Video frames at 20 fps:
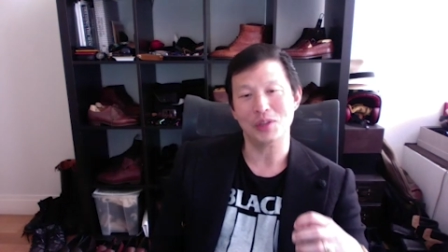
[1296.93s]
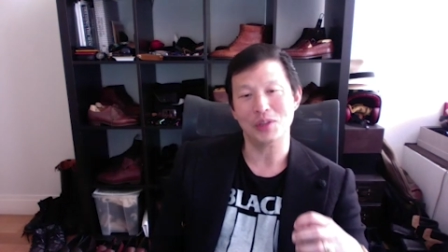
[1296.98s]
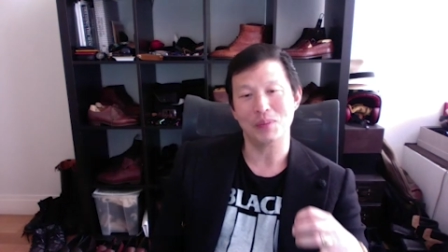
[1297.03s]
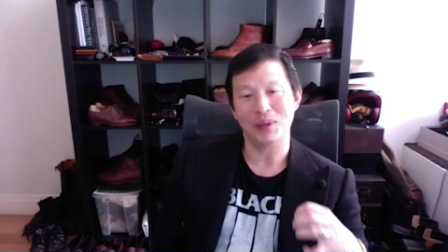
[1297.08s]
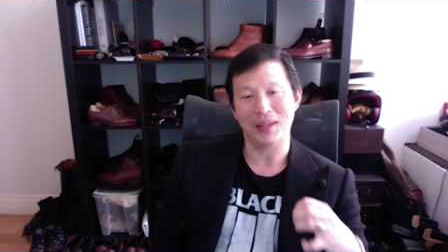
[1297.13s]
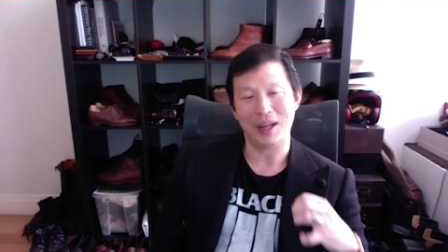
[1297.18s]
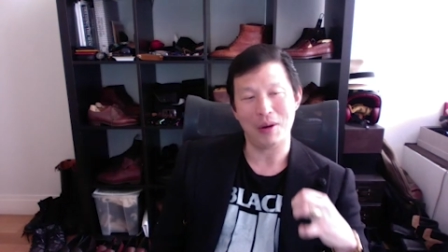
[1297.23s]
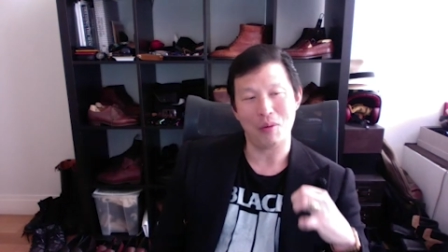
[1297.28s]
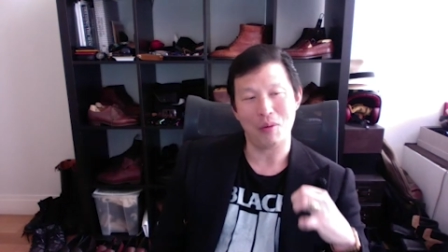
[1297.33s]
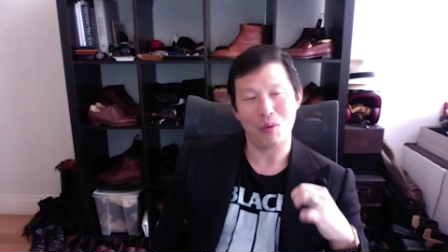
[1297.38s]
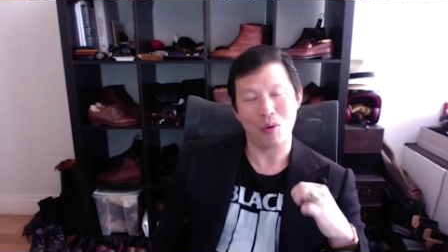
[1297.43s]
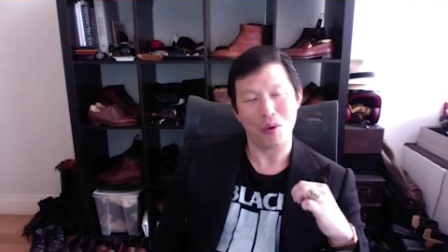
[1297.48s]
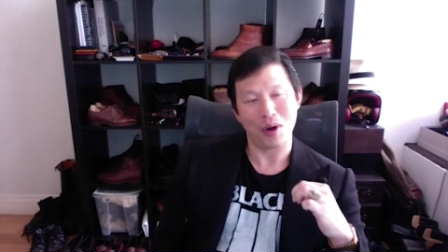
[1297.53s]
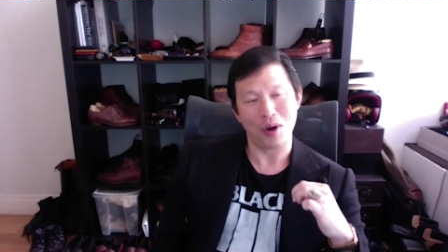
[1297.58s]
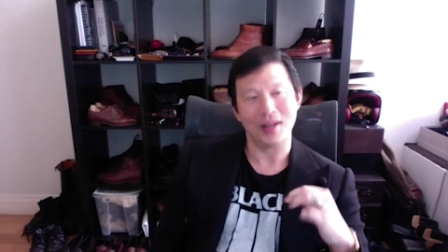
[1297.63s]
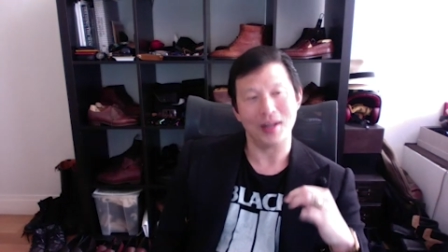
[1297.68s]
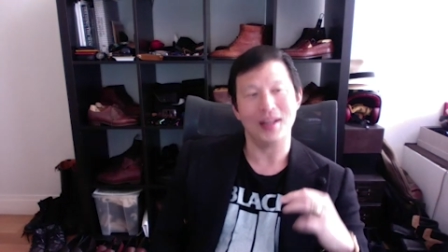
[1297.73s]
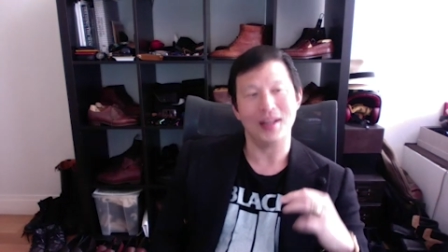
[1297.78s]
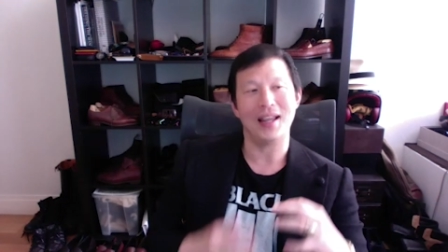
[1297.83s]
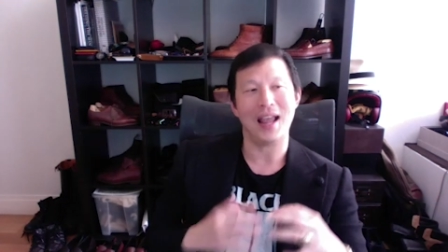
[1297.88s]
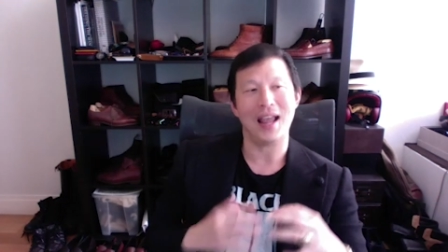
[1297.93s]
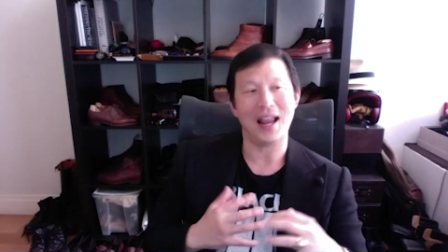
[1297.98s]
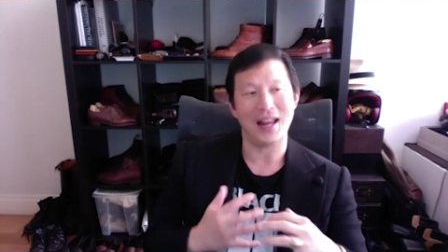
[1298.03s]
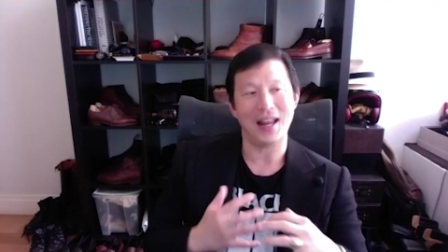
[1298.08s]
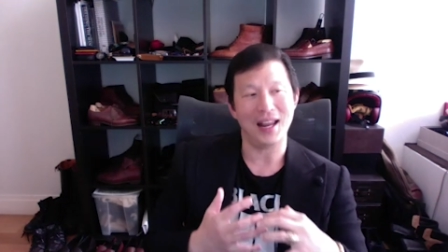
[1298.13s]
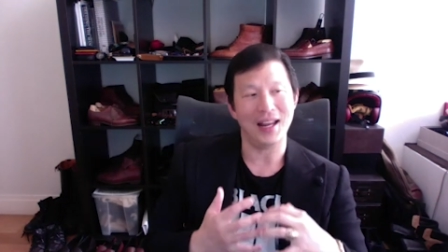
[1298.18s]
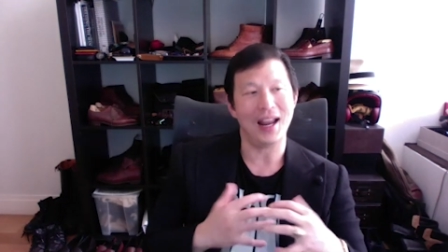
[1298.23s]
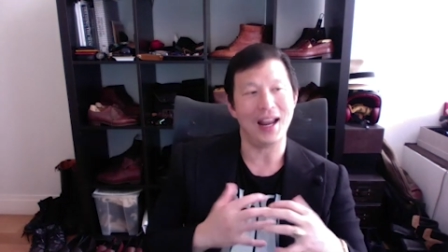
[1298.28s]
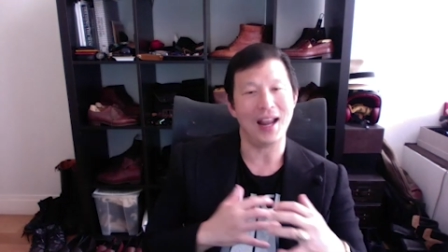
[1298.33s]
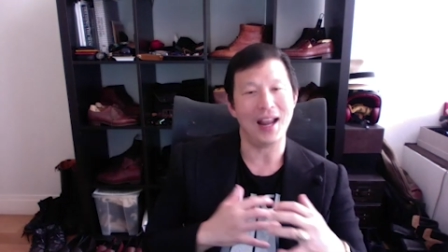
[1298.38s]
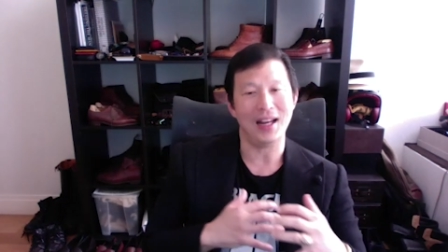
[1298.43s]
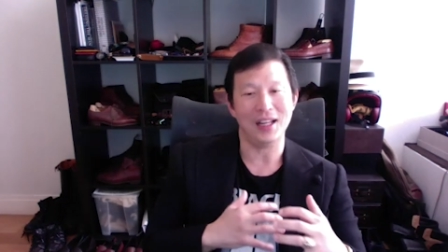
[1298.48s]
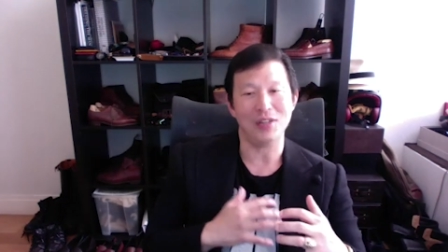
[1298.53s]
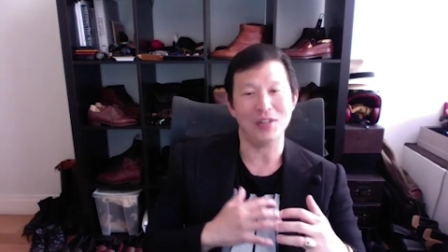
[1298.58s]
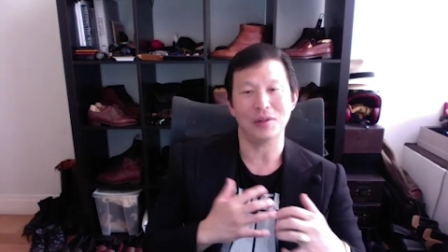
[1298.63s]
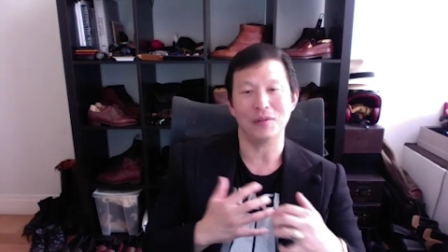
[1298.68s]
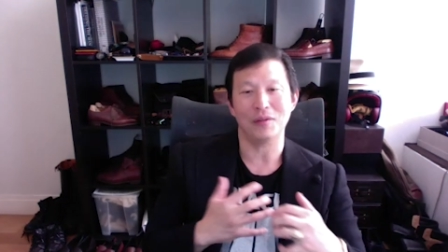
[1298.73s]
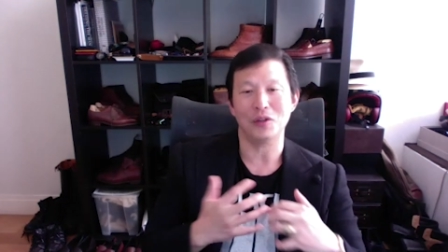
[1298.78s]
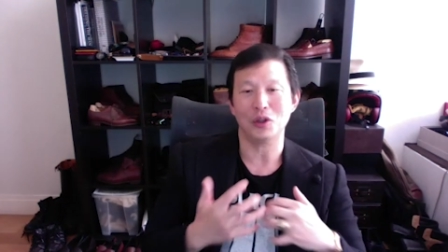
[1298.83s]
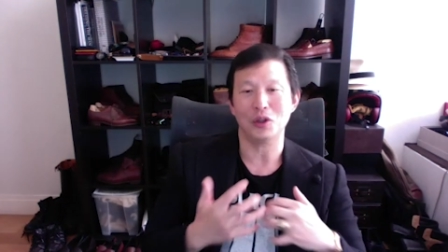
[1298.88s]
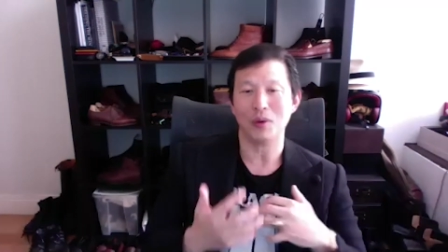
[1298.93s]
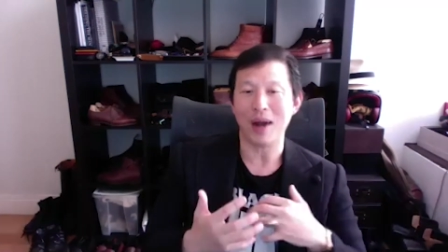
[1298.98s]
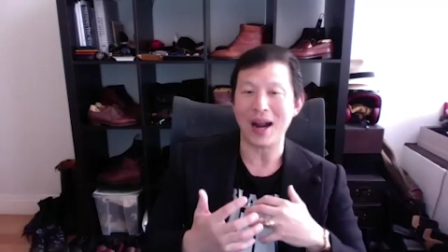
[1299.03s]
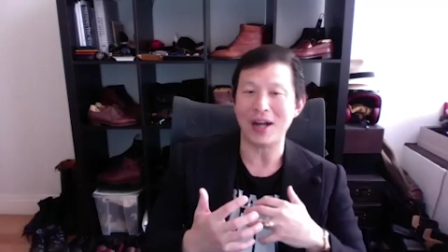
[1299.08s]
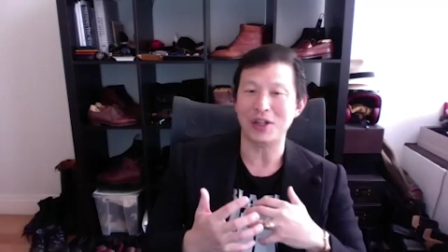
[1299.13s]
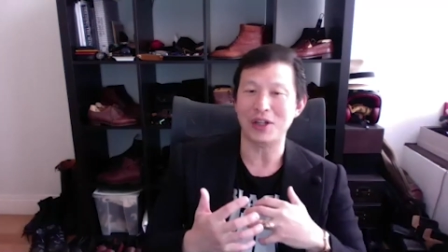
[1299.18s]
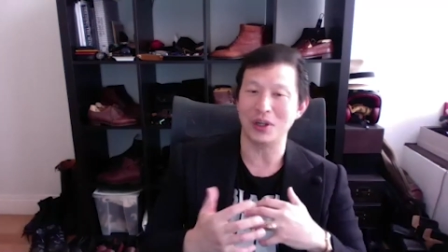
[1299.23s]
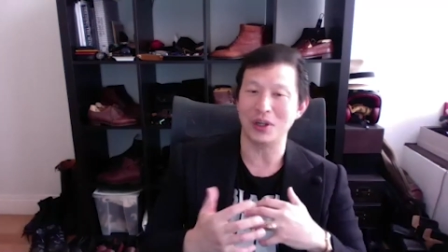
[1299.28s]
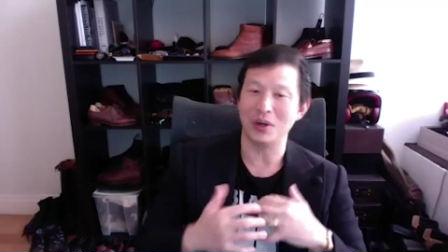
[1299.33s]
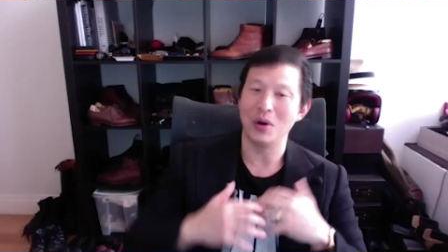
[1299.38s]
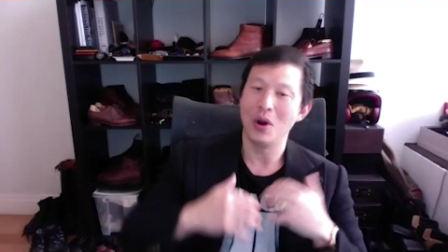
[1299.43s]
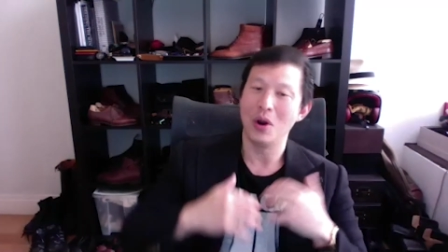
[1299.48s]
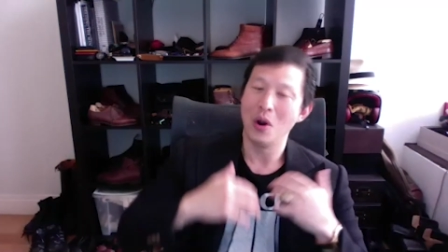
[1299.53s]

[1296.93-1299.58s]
but they weren't getting any sort of traction